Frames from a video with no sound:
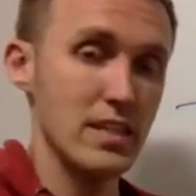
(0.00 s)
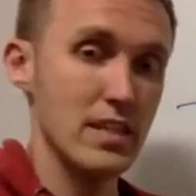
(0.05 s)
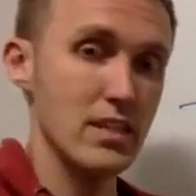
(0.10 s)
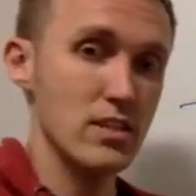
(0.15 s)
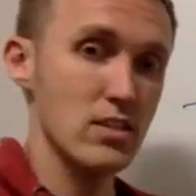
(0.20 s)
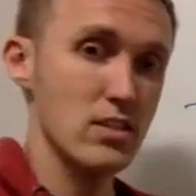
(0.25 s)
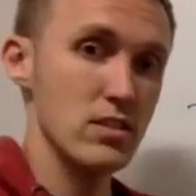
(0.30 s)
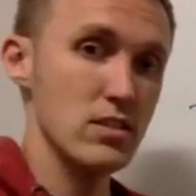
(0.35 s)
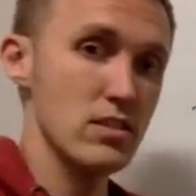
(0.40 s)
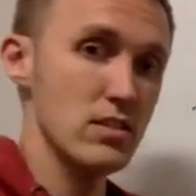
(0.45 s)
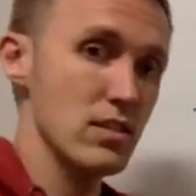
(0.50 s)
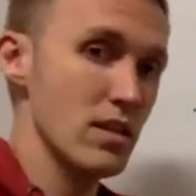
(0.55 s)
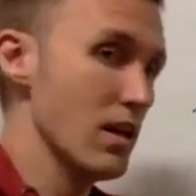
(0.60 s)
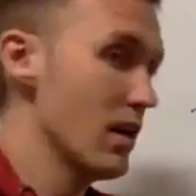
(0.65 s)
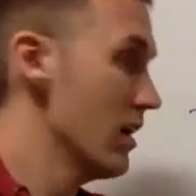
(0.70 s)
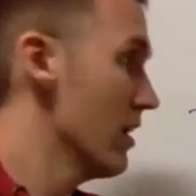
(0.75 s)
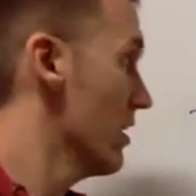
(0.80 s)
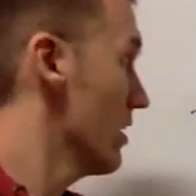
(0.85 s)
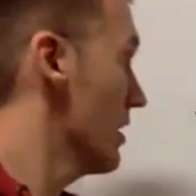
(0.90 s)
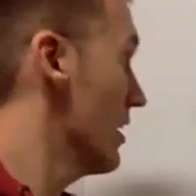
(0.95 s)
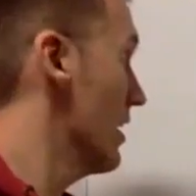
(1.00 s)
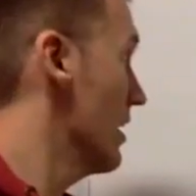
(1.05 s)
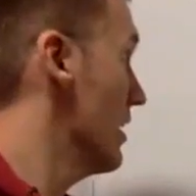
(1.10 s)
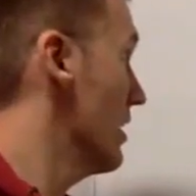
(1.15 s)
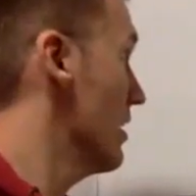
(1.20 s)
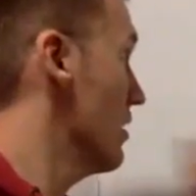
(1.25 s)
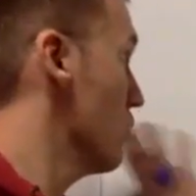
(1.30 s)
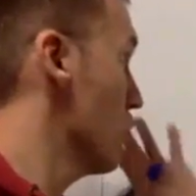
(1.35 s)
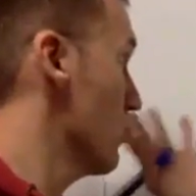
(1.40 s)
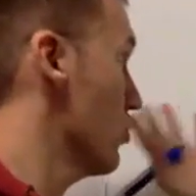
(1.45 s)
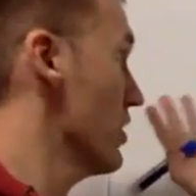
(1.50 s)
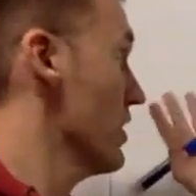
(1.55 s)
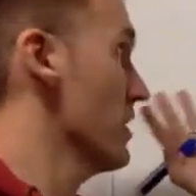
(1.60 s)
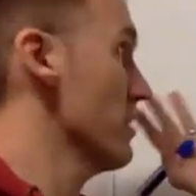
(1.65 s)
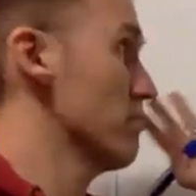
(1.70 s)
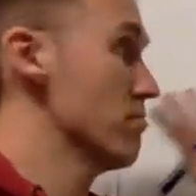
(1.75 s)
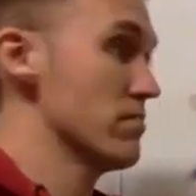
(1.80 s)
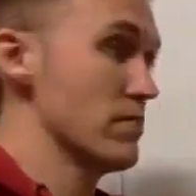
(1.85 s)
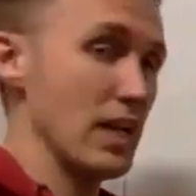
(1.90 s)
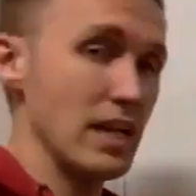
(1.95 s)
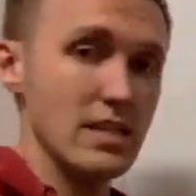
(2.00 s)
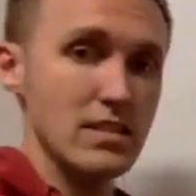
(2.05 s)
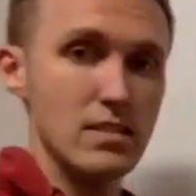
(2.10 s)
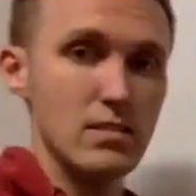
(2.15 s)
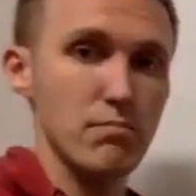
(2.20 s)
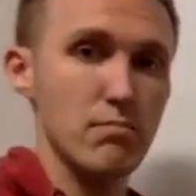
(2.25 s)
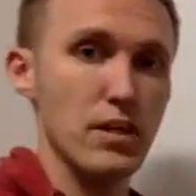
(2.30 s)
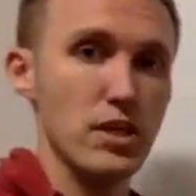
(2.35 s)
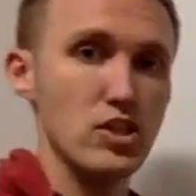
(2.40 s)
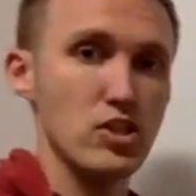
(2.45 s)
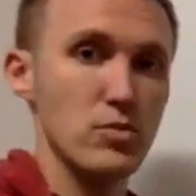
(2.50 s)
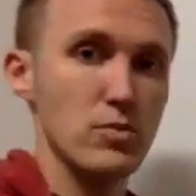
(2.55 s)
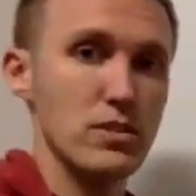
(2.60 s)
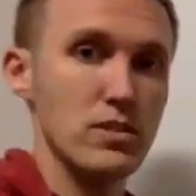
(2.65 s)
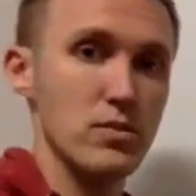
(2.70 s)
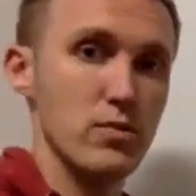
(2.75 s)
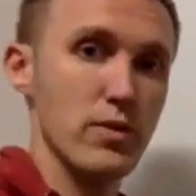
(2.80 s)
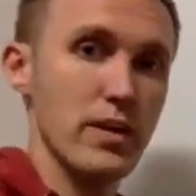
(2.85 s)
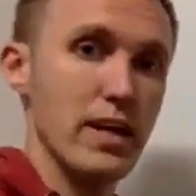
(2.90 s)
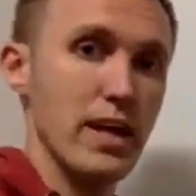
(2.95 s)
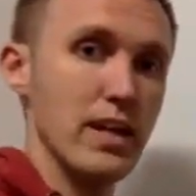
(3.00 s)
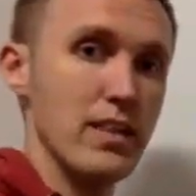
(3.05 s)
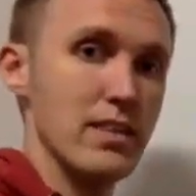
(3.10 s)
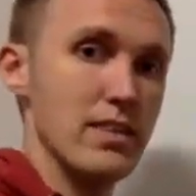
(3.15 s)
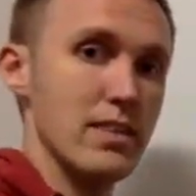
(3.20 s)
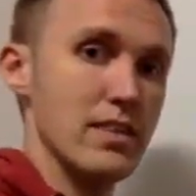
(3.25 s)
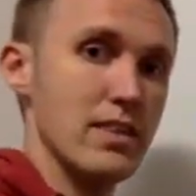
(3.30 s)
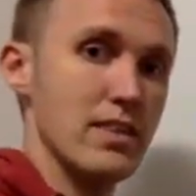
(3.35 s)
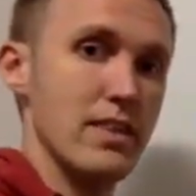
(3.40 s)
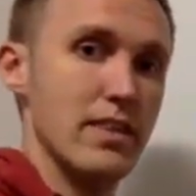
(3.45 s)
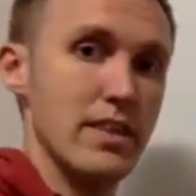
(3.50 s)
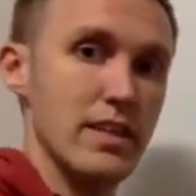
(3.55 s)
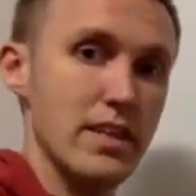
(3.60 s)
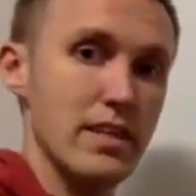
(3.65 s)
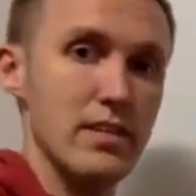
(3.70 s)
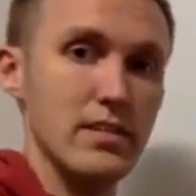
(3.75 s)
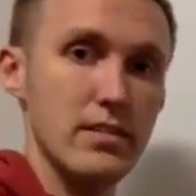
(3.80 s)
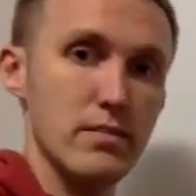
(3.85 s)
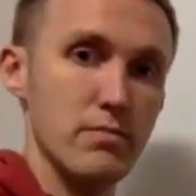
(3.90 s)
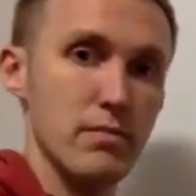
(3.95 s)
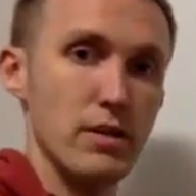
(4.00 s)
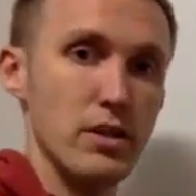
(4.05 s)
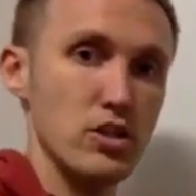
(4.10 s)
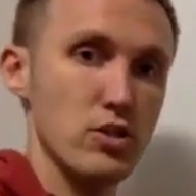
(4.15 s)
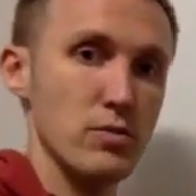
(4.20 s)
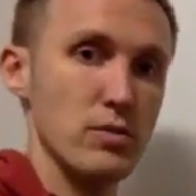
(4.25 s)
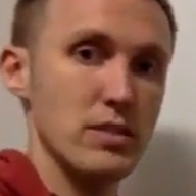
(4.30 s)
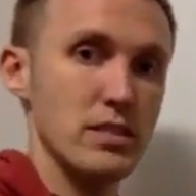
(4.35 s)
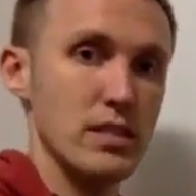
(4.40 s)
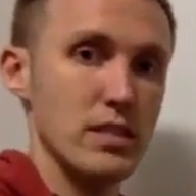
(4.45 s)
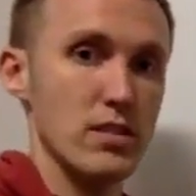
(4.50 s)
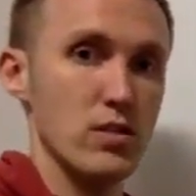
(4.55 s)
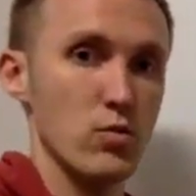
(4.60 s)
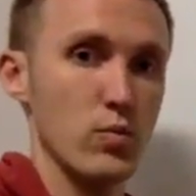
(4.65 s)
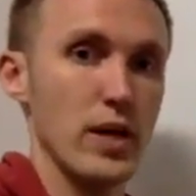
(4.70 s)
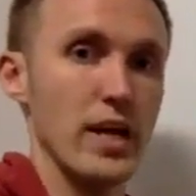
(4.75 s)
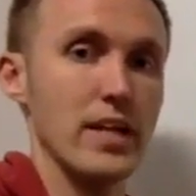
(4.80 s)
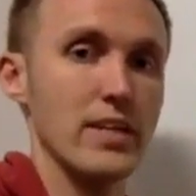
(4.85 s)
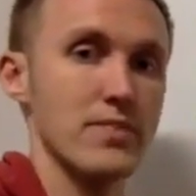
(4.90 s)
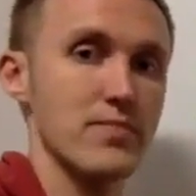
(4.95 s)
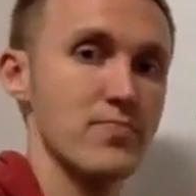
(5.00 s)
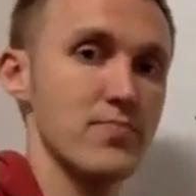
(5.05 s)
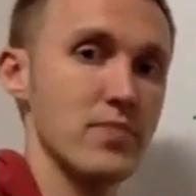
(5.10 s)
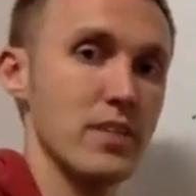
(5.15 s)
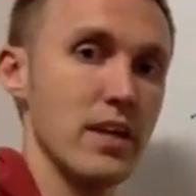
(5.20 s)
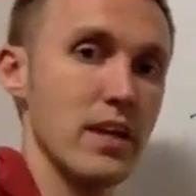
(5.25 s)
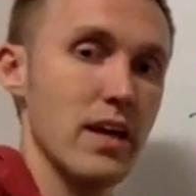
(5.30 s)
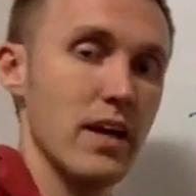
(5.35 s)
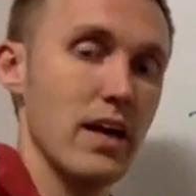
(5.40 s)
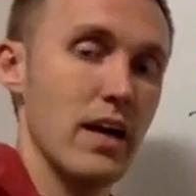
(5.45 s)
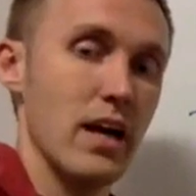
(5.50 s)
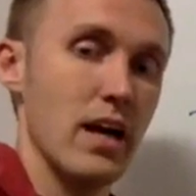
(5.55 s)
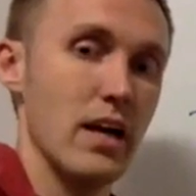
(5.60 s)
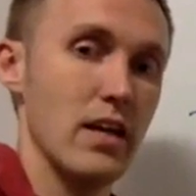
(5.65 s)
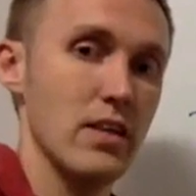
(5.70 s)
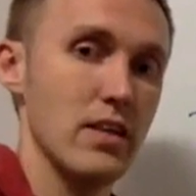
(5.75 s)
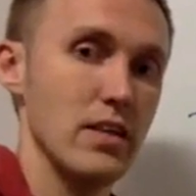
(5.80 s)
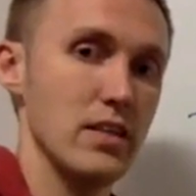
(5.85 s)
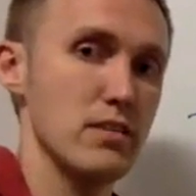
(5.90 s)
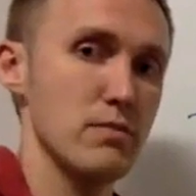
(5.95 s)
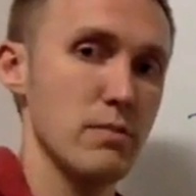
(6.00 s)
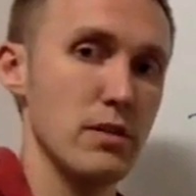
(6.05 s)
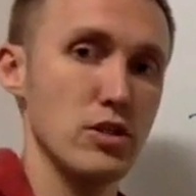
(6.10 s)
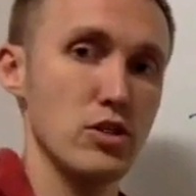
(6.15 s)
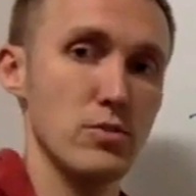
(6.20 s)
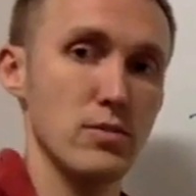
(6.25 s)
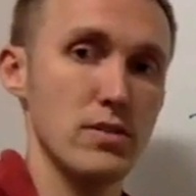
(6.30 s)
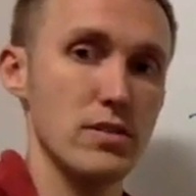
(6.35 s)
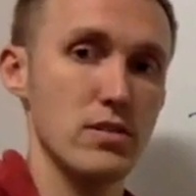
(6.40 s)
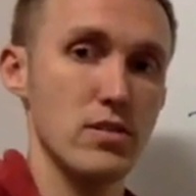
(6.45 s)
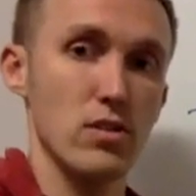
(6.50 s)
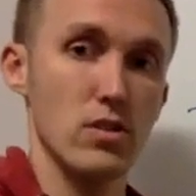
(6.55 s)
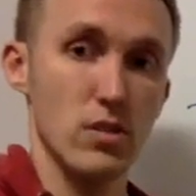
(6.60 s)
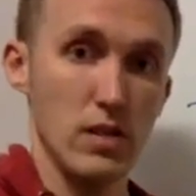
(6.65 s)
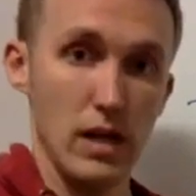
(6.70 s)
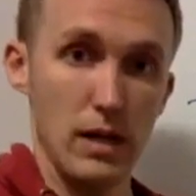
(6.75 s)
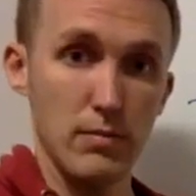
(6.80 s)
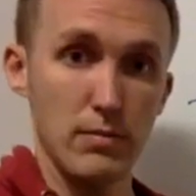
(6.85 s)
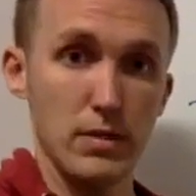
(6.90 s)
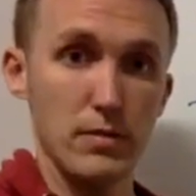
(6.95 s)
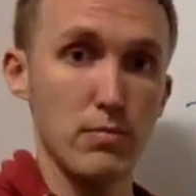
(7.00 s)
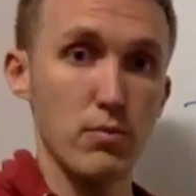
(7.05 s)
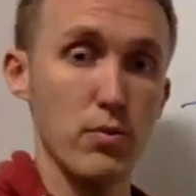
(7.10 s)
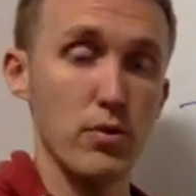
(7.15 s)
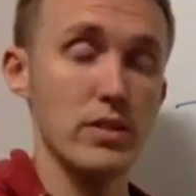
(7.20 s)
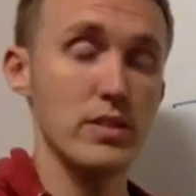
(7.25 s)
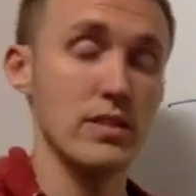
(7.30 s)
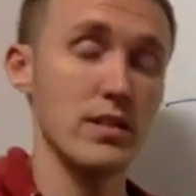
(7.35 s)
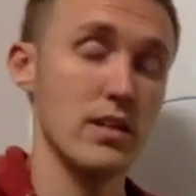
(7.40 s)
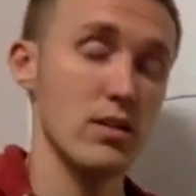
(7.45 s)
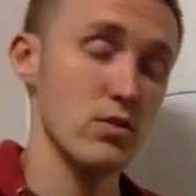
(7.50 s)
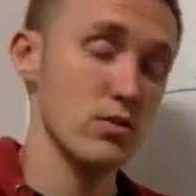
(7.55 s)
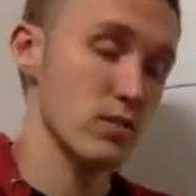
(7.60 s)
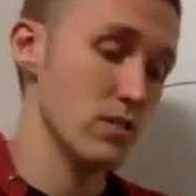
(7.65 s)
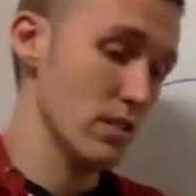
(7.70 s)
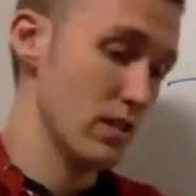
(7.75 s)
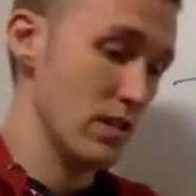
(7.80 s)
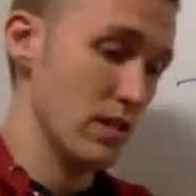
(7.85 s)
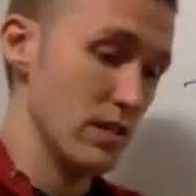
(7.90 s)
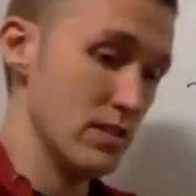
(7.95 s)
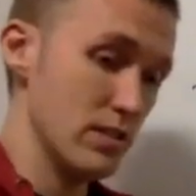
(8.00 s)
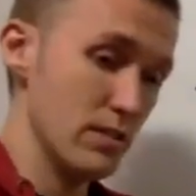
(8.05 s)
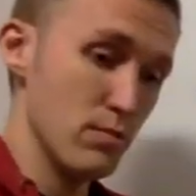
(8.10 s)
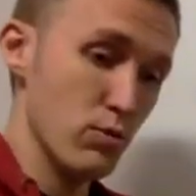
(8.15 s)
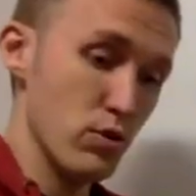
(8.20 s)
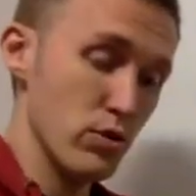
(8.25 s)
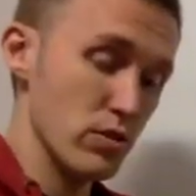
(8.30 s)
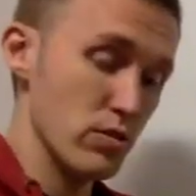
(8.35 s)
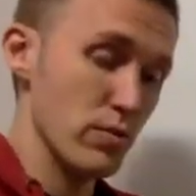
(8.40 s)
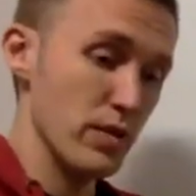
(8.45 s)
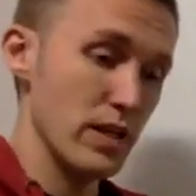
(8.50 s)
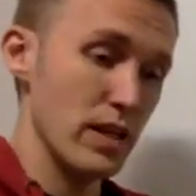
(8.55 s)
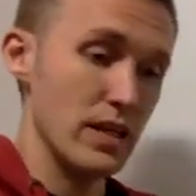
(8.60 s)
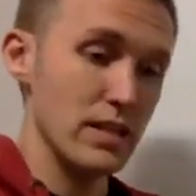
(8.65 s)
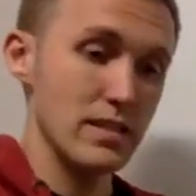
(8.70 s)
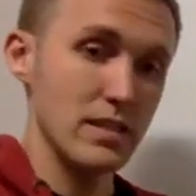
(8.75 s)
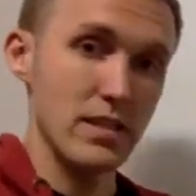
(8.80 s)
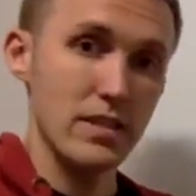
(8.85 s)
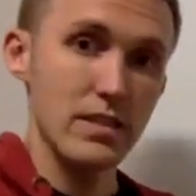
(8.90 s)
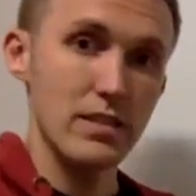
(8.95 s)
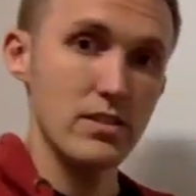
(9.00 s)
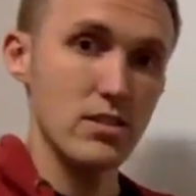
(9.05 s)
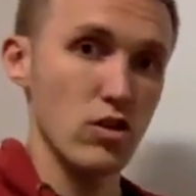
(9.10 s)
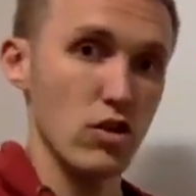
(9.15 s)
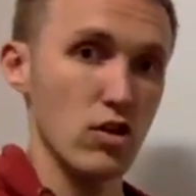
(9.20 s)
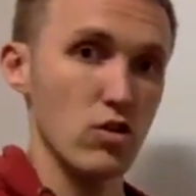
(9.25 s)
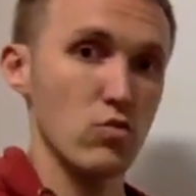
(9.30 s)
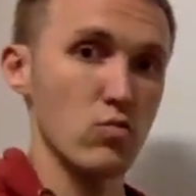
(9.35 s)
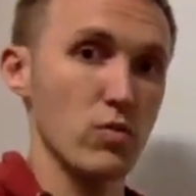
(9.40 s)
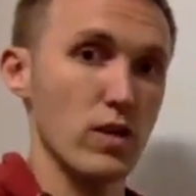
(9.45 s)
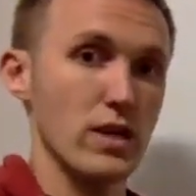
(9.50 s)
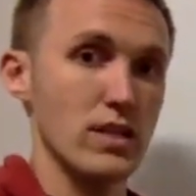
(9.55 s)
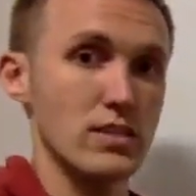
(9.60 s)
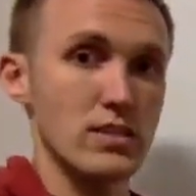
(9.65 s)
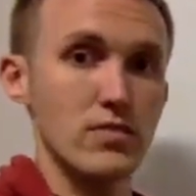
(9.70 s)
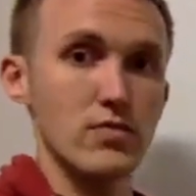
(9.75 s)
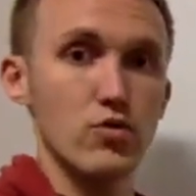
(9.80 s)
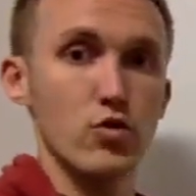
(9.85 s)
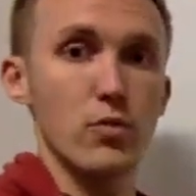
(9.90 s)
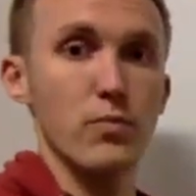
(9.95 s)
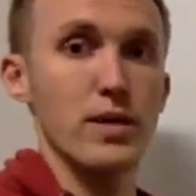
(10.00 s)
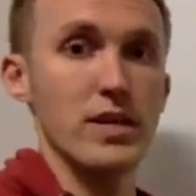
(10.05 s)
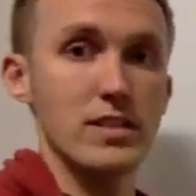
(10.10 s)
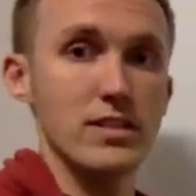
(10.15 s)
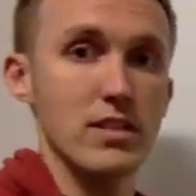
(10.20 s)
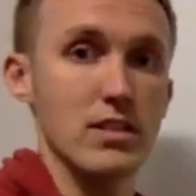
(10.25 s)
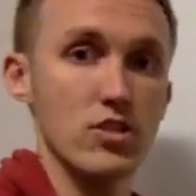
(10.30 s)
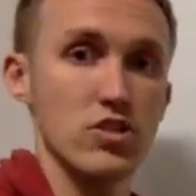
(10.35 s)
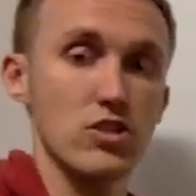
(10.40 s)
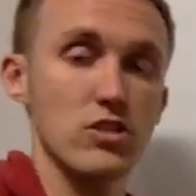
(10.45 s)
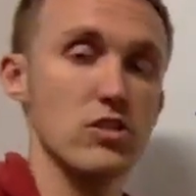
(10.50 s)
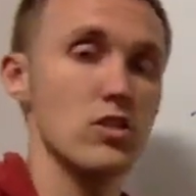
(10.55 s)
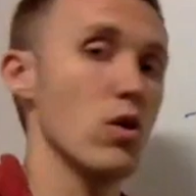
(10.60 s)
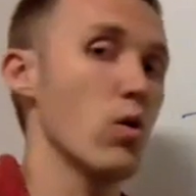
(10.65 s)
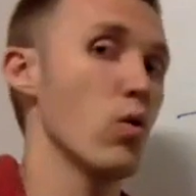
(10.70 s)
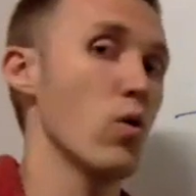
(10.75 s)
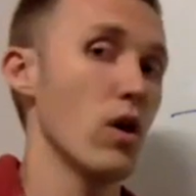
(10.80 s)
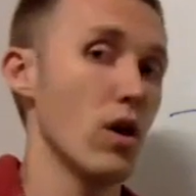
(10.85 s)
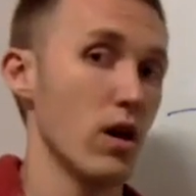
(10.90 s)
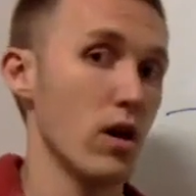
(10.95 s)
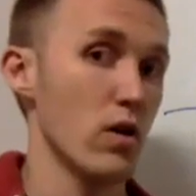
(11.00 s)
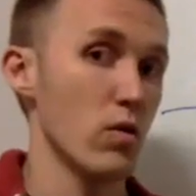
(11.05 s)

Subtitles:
stations, we take some measurements, we get these measurements in the red. And these measurements are, I'm going to point out, it's important to realize that these are relative to a base station. So